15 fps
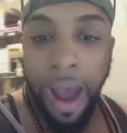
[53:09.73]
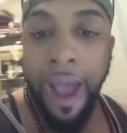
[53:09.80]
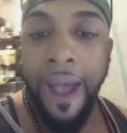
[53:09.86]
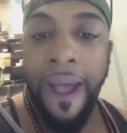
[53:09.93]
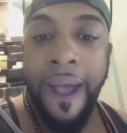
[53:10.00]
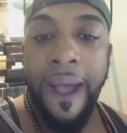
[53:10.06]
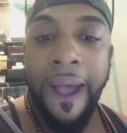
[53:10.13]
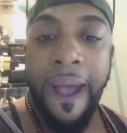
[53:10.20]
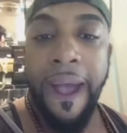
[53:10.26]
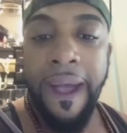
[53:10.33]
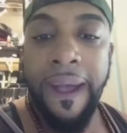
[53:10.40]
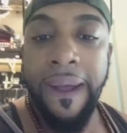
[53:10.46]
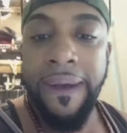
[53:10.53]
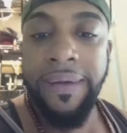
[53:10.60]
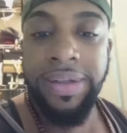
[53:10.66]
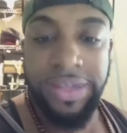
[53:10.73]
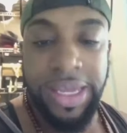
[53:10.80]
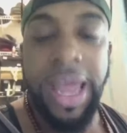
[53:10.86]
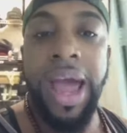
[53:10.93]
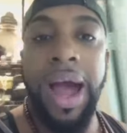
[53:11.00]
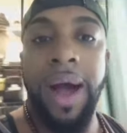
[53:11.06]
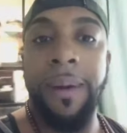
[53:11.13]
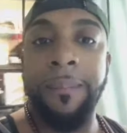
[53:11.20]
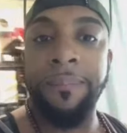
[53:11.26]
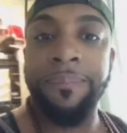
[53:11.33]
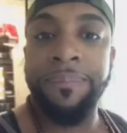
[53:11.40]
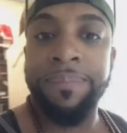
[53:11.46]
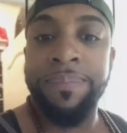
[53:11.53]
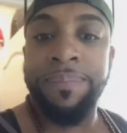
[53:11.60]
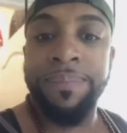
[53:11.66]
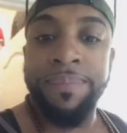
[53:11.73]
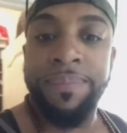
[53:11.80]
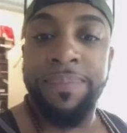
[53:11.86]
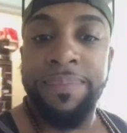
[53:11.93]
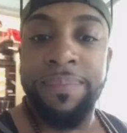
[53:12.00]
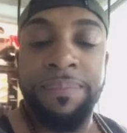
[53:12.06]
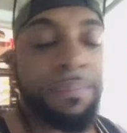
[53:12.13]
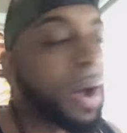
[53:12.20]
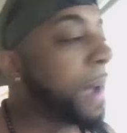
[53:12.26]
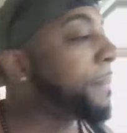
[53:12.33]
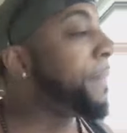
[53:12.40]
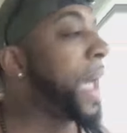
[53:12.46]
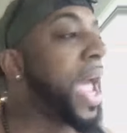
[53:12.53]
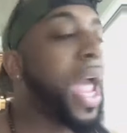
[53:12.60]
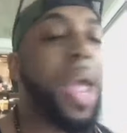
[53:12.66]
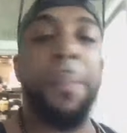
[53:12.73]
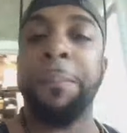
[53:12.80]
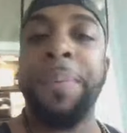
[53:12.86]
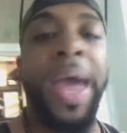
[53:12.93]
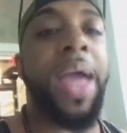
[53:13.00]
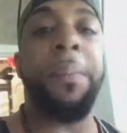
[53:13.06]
Uh huh. Yeah. But babe,